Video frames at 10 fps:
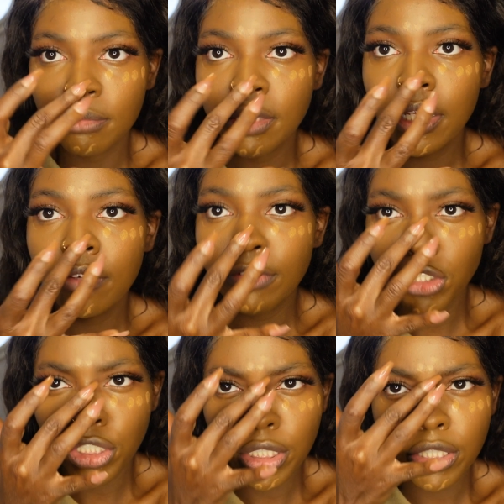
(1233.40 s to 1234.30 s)
thank you for
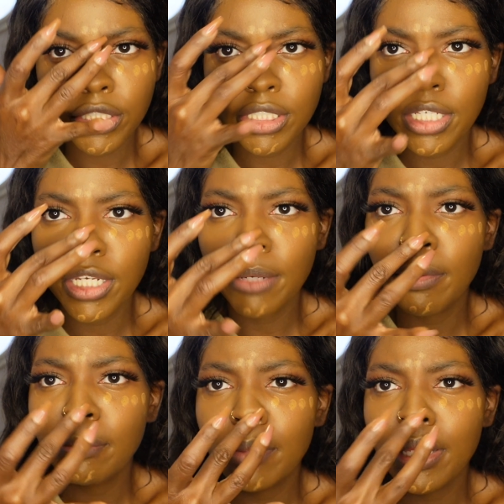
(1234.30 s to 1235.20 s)
sharing your Sunday
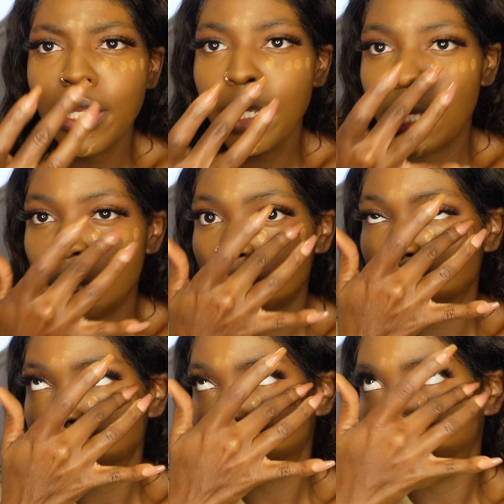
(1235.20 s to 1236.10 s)
with me,
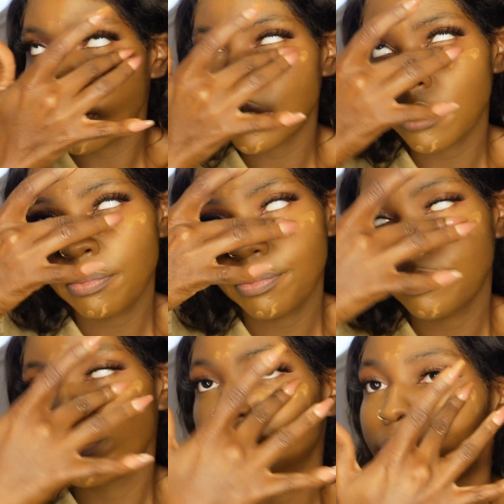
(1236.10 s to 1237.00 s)
blase, blase.
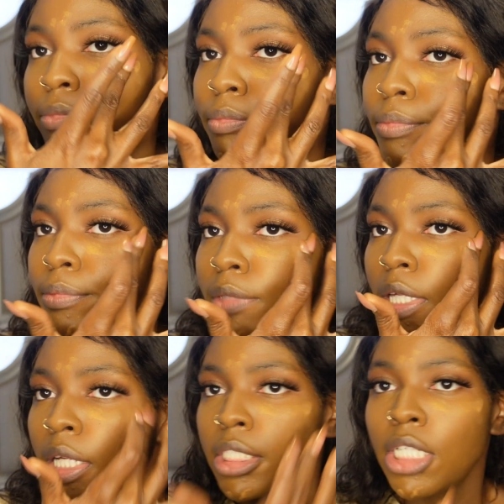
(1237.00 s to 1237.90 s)

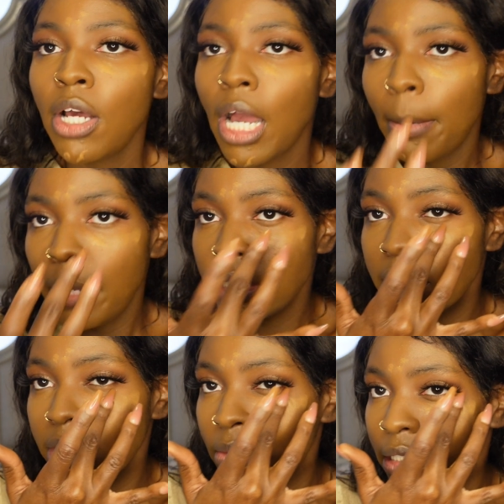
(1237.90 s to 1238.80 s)
So I
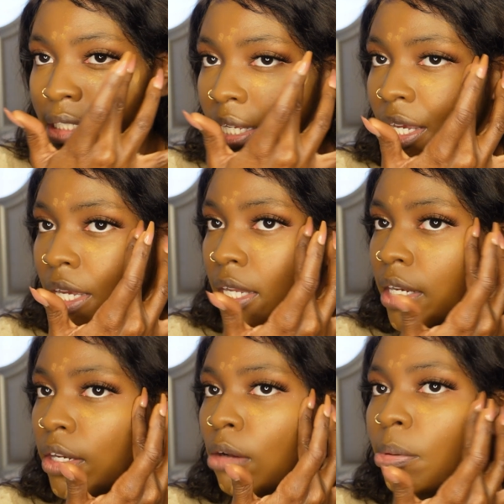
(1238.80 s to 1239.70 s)
messaged him, I
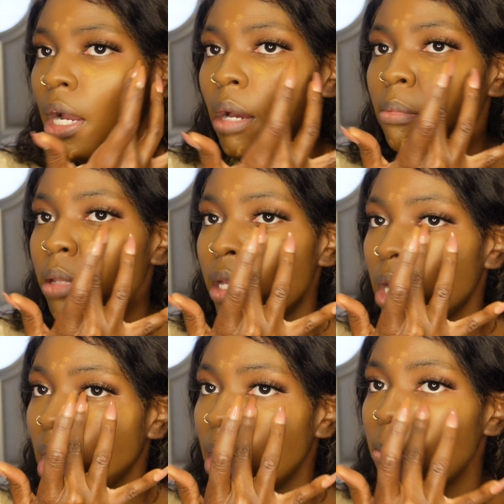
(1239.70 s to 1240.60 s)
said, no
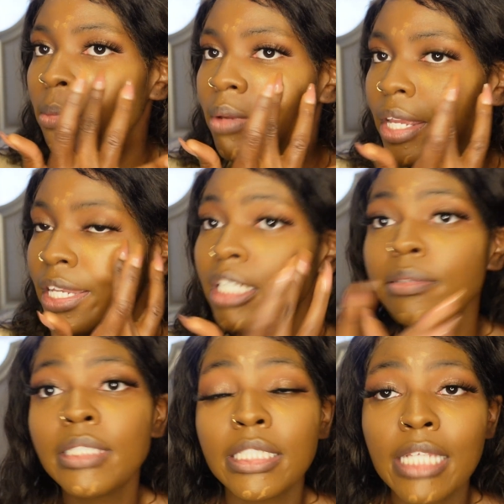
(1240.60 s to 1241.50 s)
problem. And this
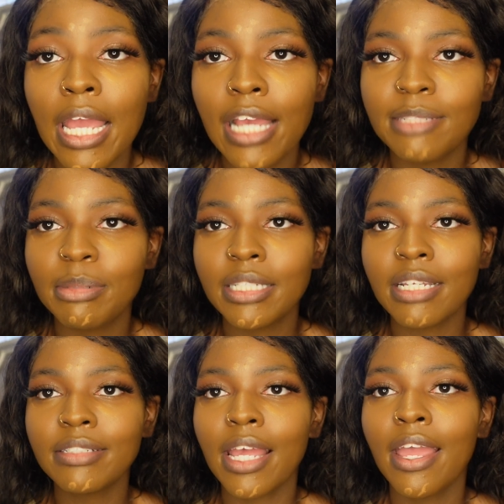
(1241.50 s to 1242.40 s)
was a test because I
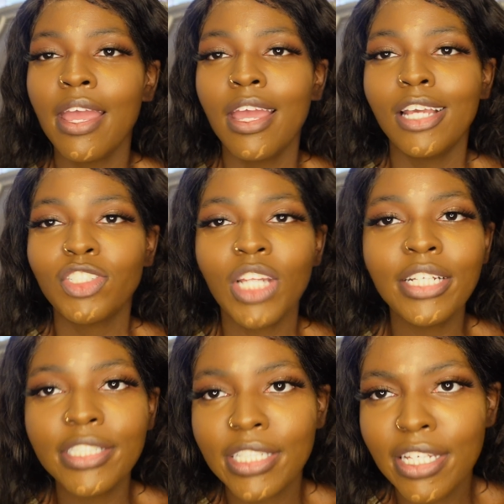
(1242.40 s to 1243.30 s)
was like, should
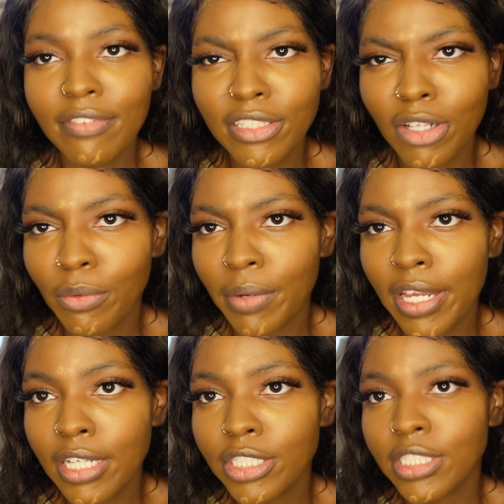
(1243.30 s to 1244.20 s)
I just leave this on
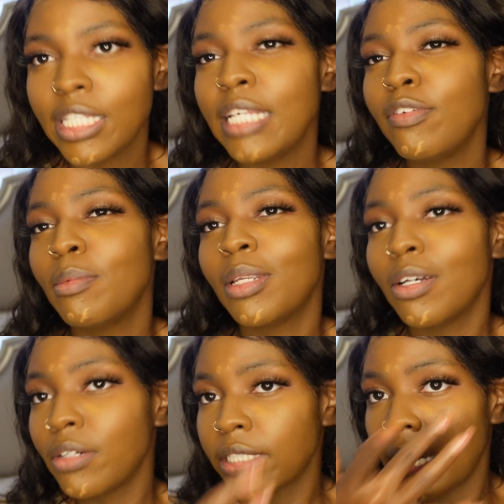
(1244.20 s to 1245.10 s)
red and just leave him
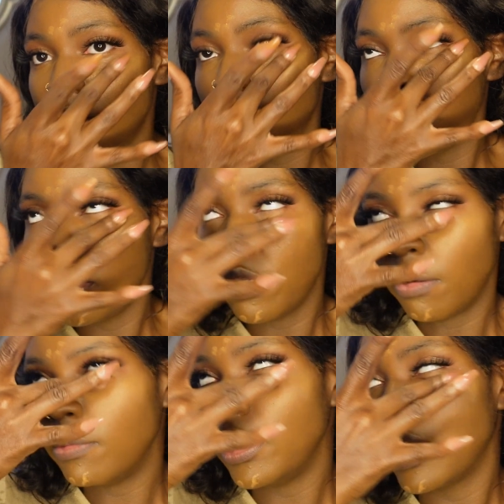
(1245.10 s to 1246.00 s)
alone? Because I know he
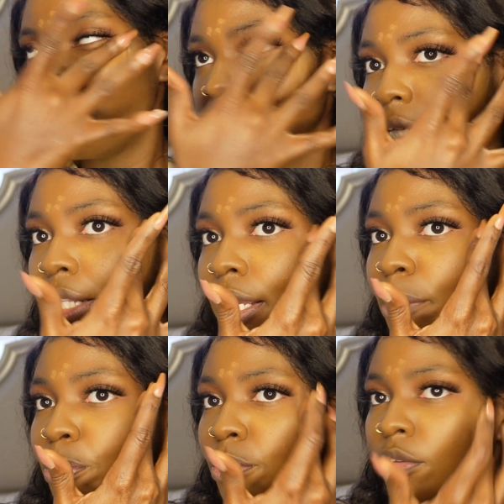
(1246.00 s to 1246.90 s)
don't really like me like that.
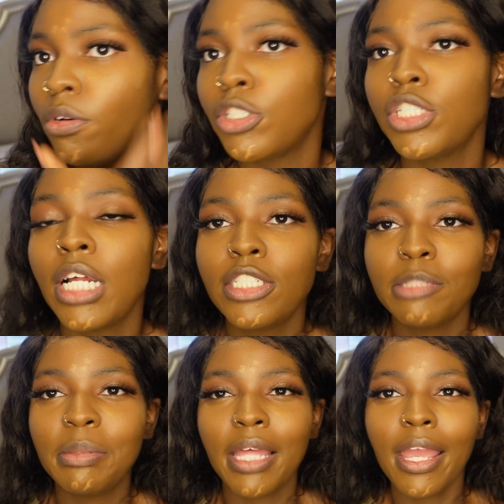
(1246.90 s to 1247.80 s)
Or should I
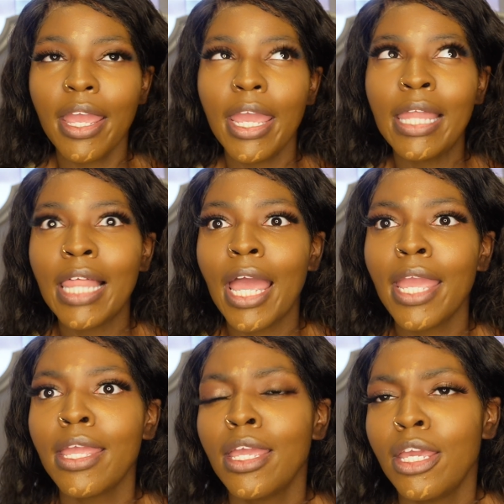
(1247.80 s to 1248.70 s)
just be like, hey,
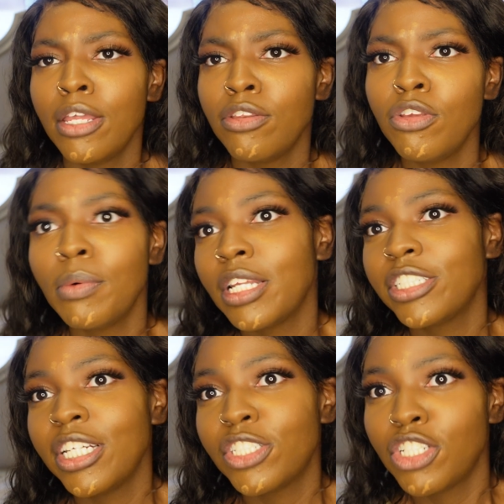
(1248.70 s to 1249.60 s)
like, do you want to
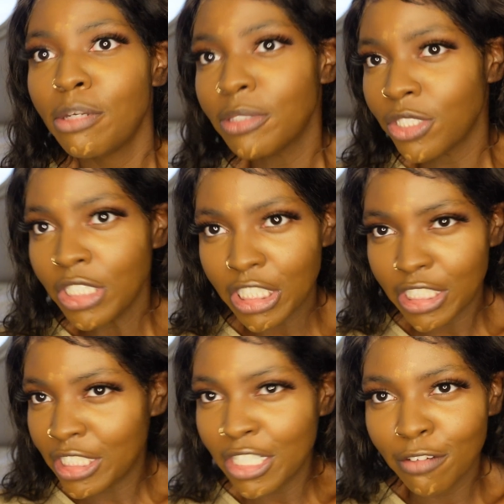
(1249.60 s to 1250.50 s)
exchange numbers just
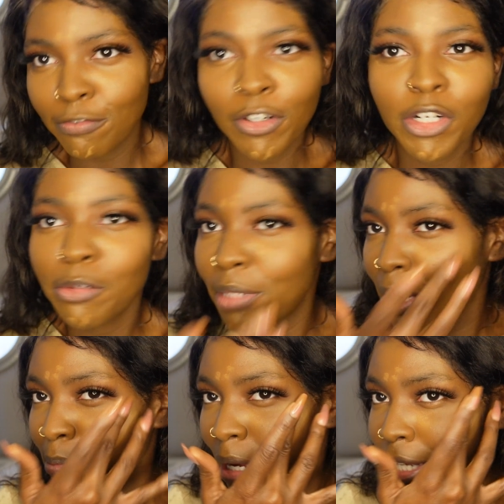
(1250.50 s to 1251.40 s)
to confirm
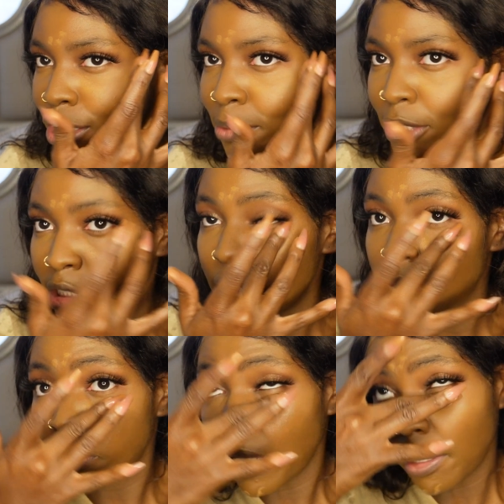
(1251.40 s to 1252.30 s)
that my intuition
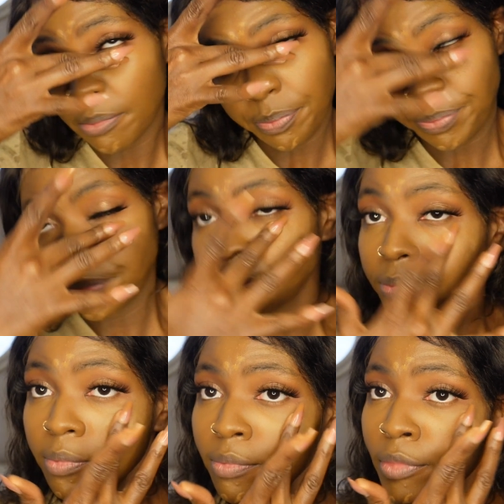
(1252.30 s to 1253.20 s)
is right?
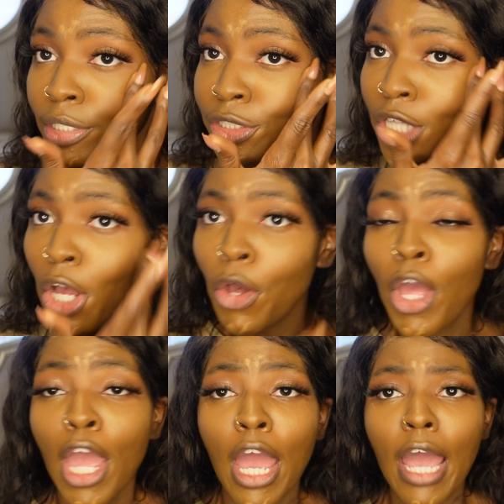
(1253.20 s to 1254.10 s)
So I
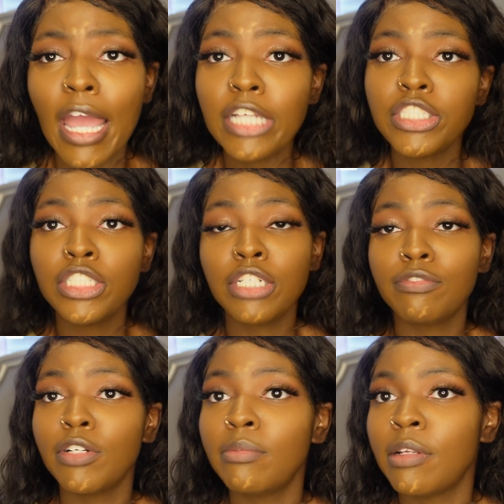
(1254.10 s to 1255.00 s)
actually
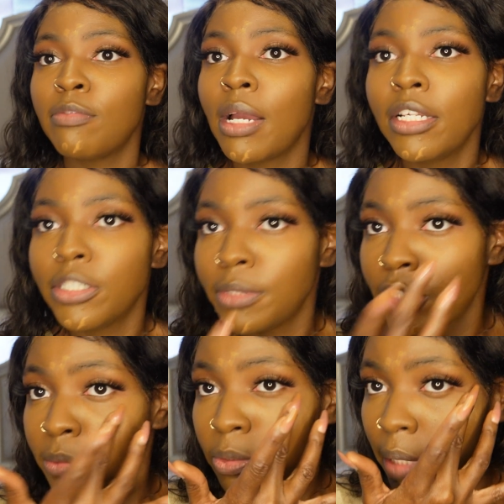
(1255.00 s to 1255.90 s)
confirmed if my
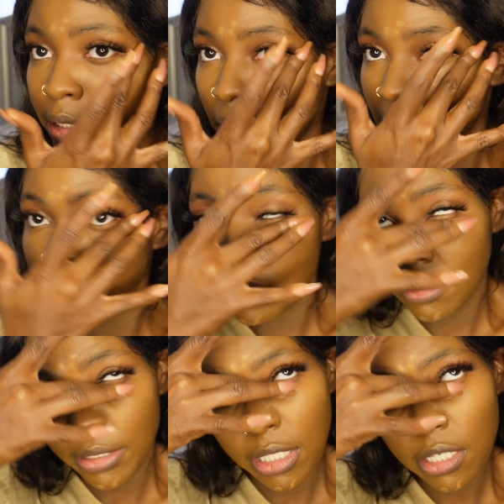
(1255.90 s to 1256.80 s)
intuition was right. So I messaged
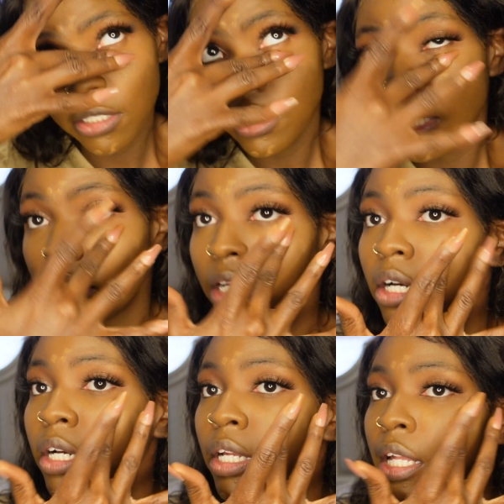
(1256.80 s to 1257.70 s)
him. I said,
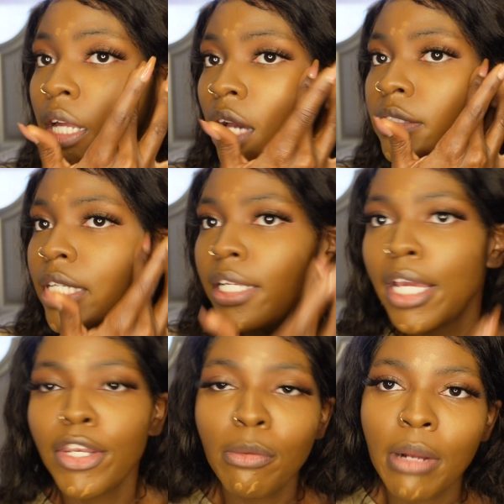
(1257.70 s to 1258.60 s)
I was like,
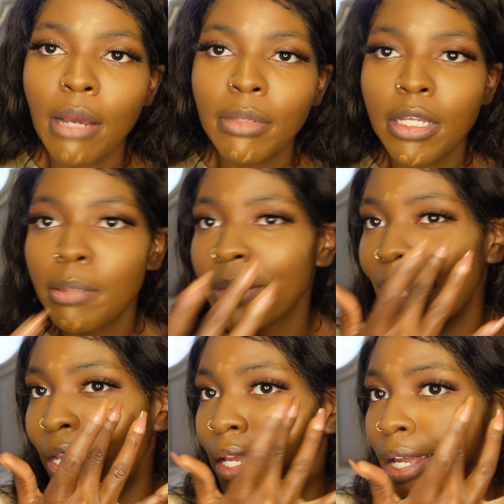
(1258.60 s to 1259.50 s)
yeah, no problem.
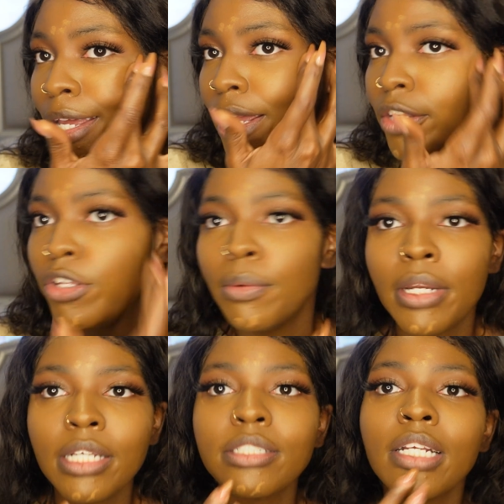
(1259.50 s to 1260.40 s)
Like, do you
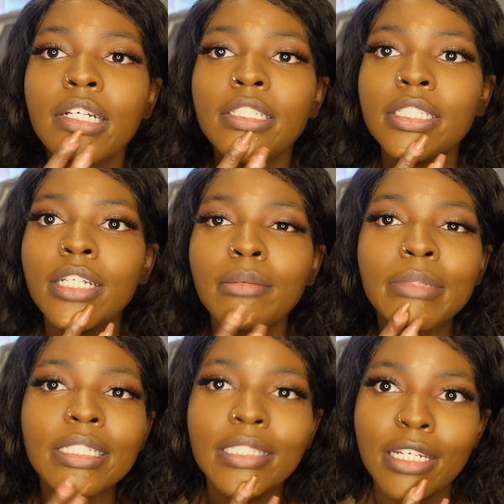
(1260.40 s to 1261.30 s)
want to exchange
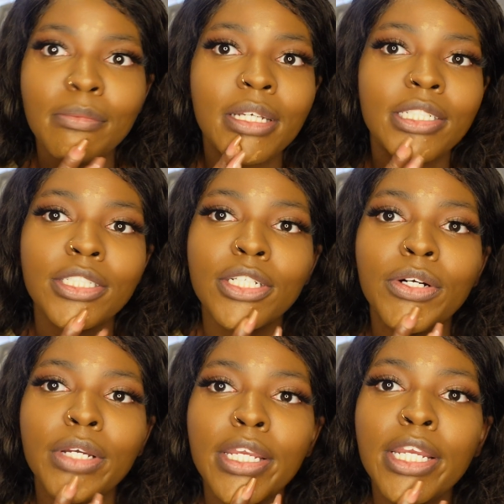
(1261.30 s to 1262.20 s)
numbers instead of messaging
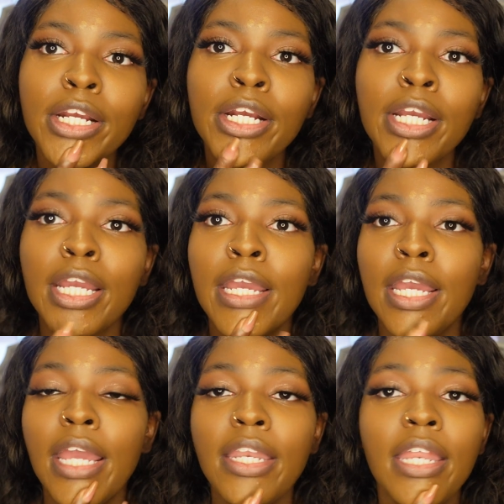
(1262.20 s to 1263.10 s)
on here?
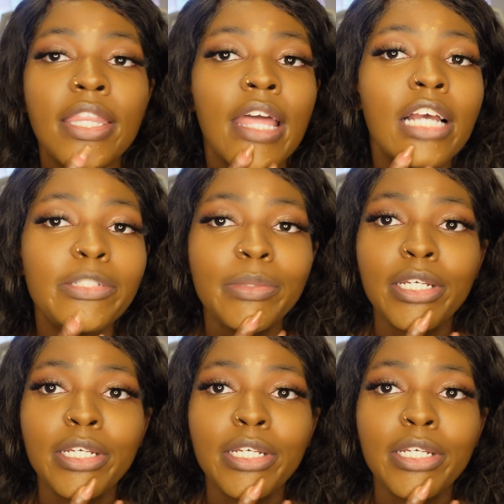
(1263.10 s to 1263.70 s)
And then that's when